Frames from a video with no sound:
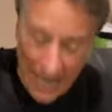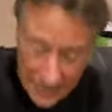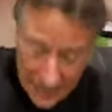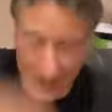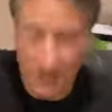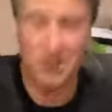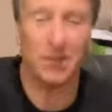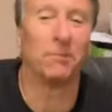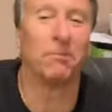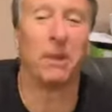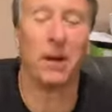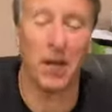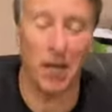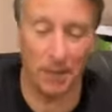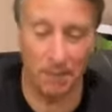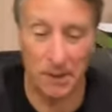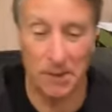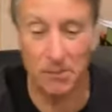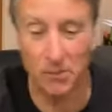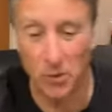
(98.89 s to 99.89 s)
and it's the
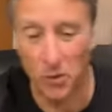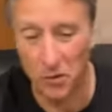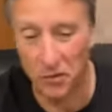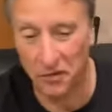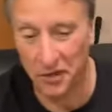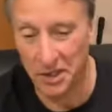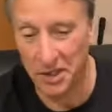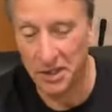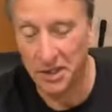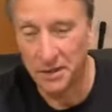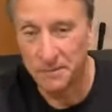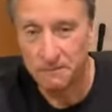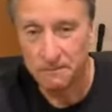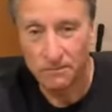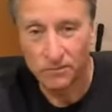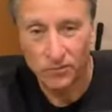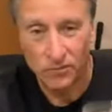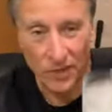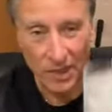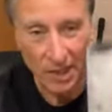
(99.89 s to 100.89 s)
Barbie movie,
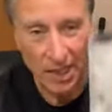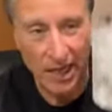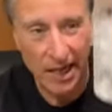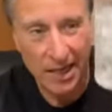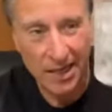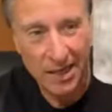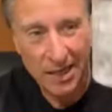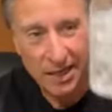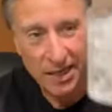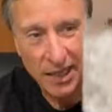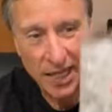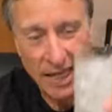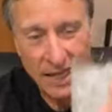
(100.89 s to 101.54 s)
okay?